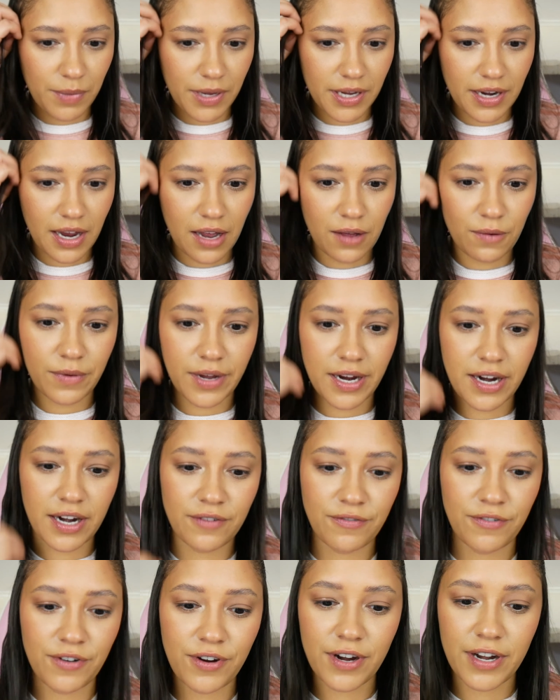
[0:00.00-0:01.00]
But I'll wear
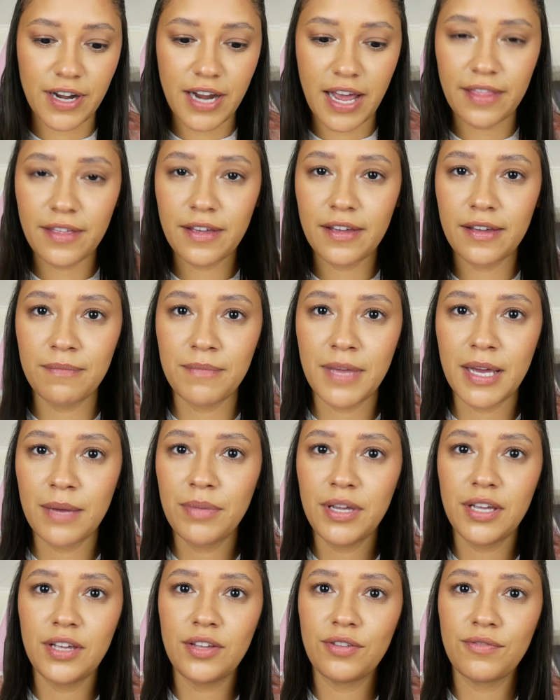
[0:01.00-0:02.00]
it for another
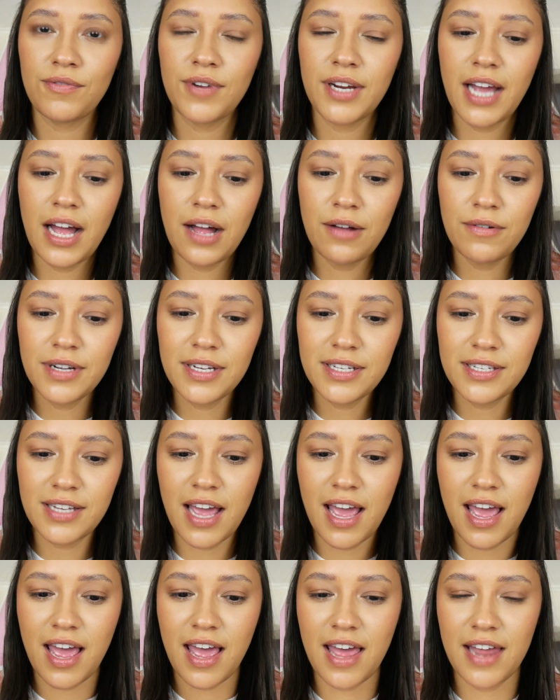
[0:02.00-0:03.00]
maybe 3 hours
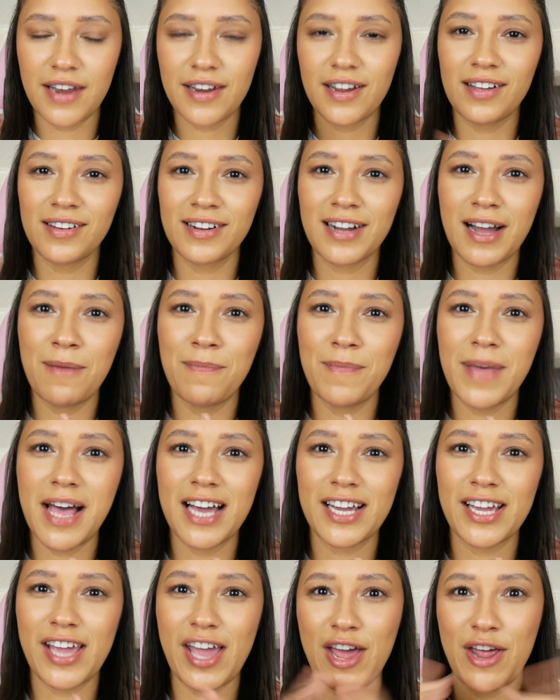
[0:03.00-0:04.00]
and I'll come
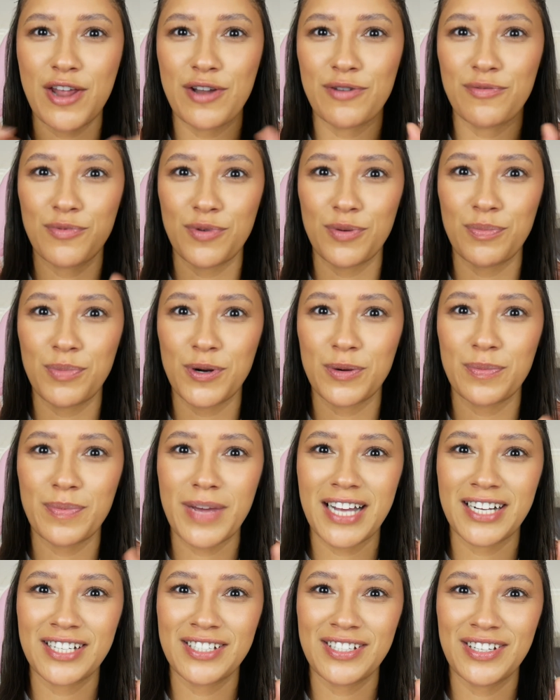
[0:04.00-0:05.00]
back and report
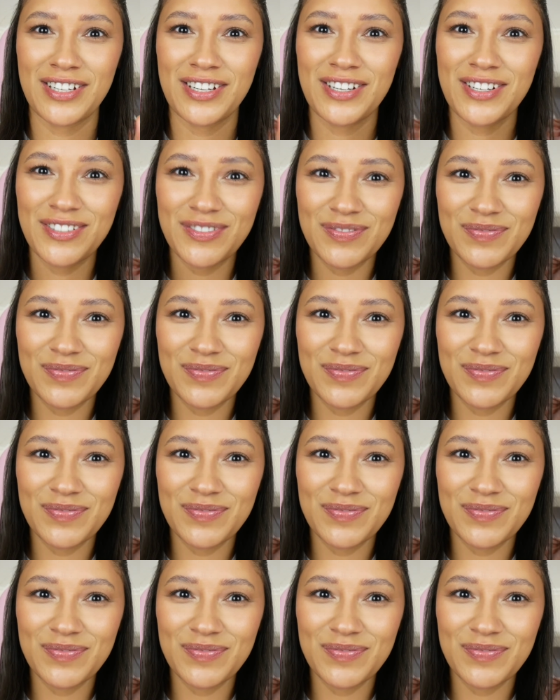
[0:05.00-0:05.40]
back to you.